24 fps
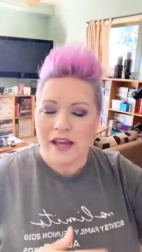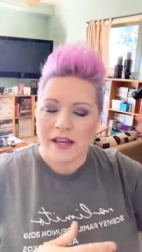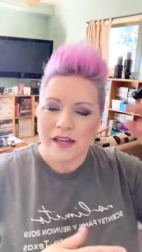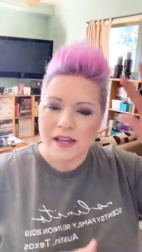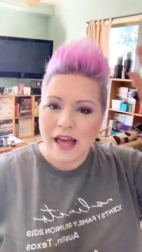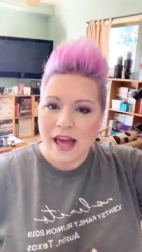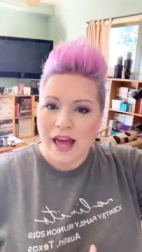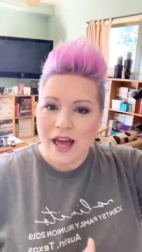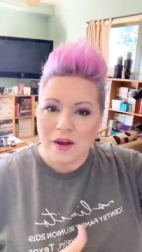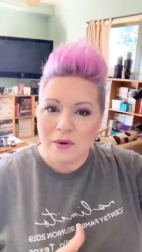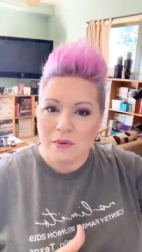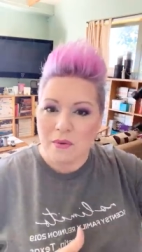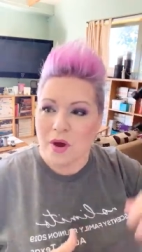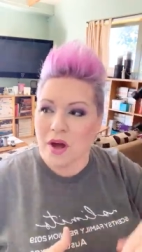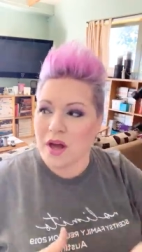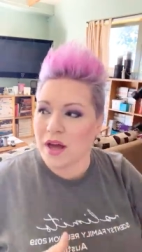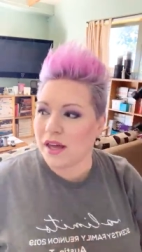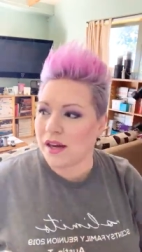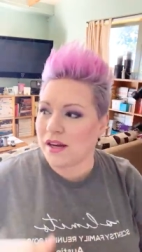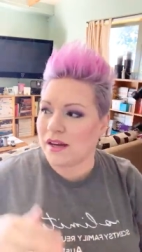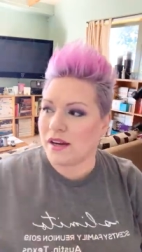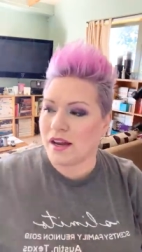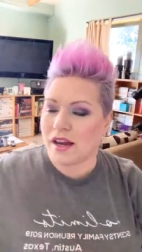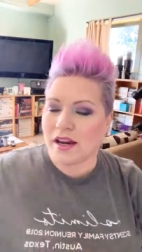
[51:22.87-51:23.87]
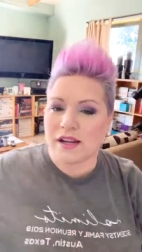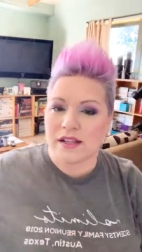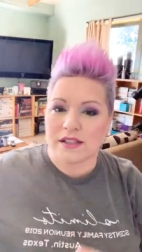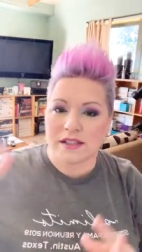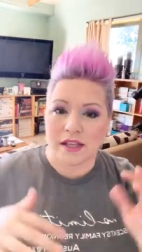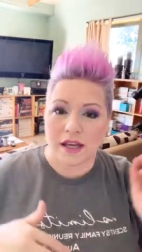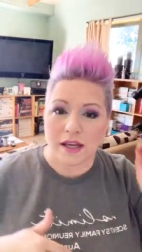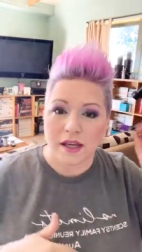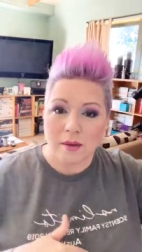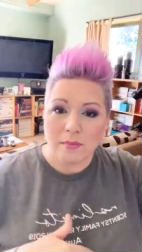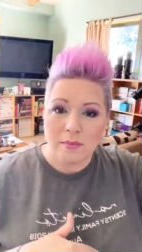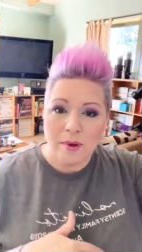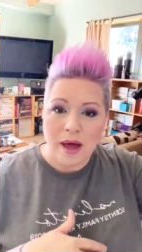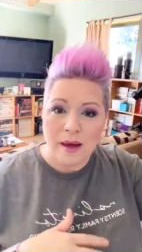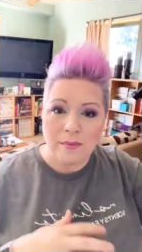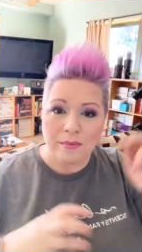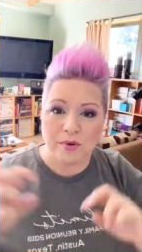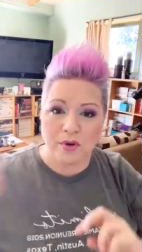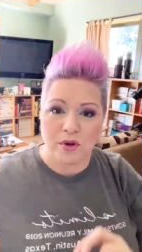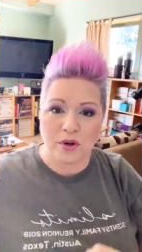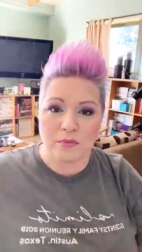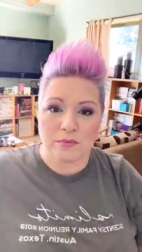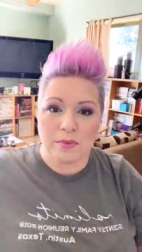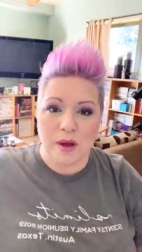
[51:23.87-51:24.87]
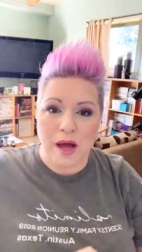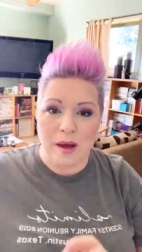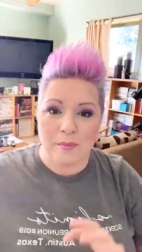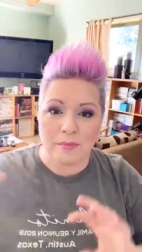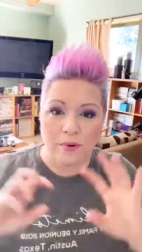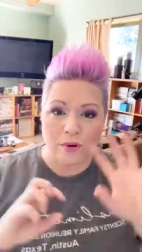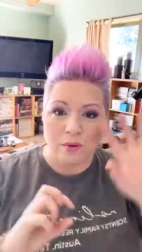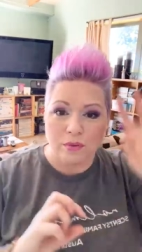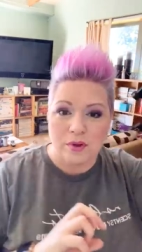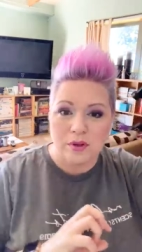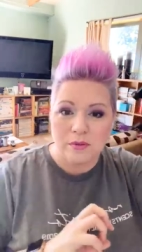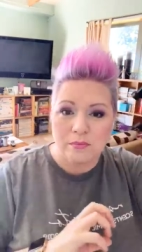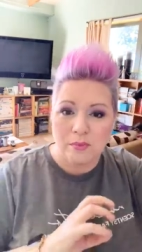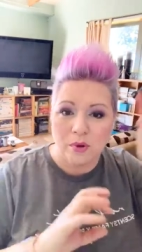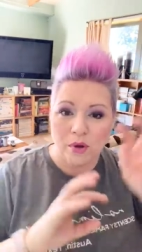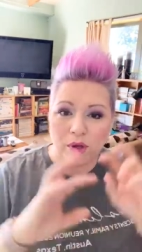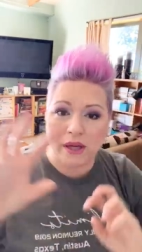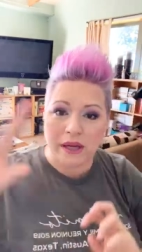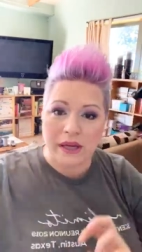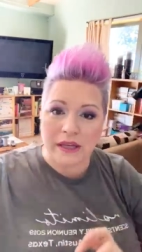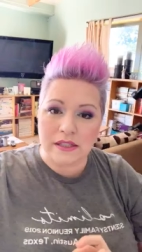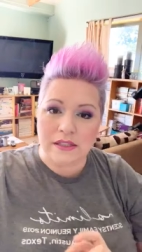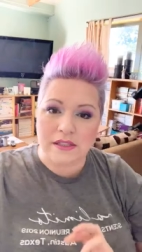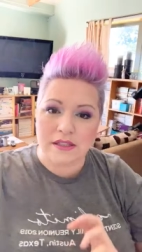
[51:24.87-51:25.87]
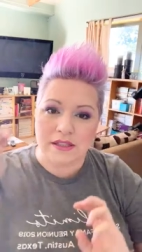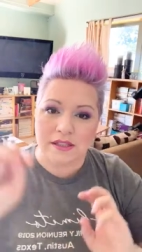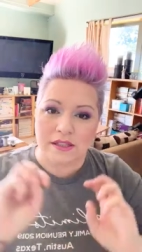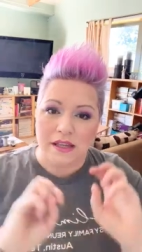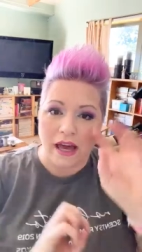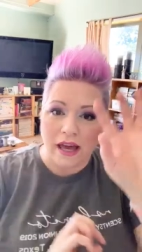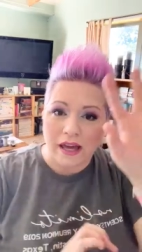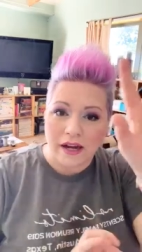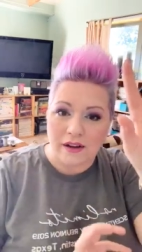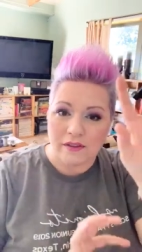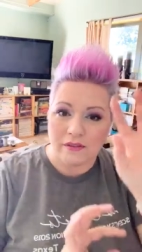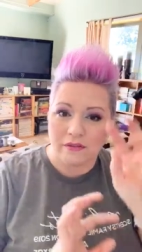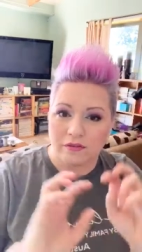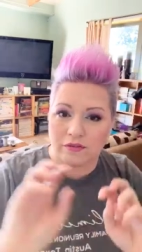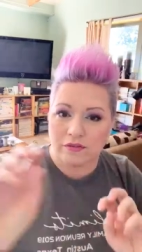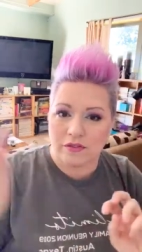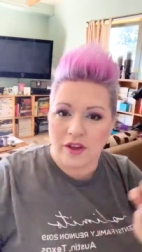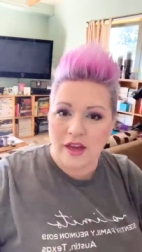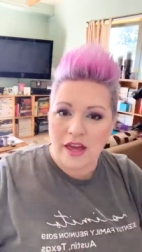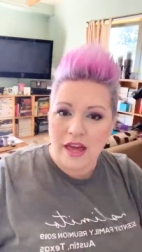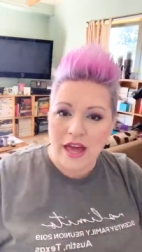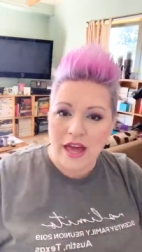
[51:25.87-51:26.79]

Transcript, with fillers: got one and it's like a popcorn popper with bookings kind of